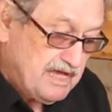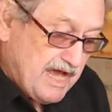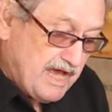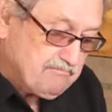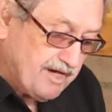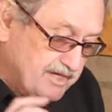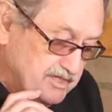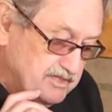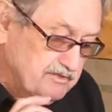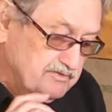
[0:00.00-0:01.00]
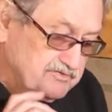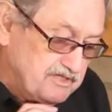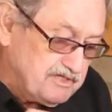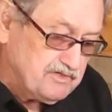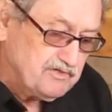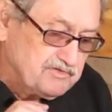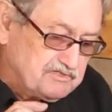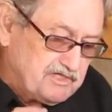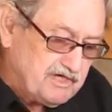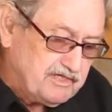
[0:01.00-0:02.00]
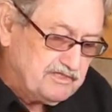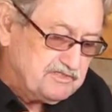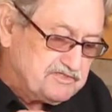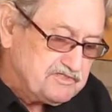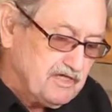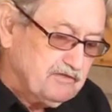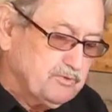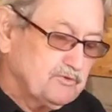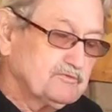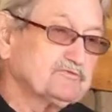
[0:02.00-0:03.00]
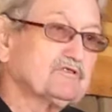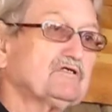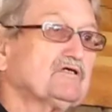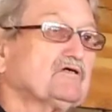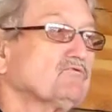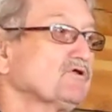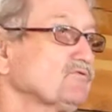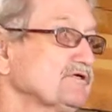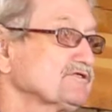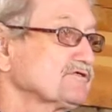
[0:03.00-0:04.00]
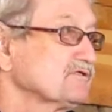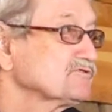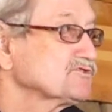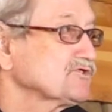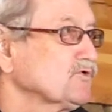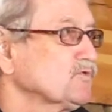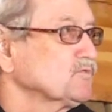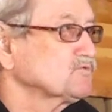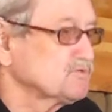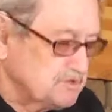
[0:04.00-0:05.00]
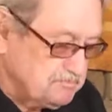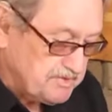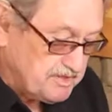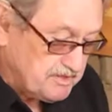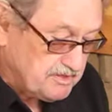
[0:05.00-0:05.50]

and my ears hear the tiny syllables with which stones speak.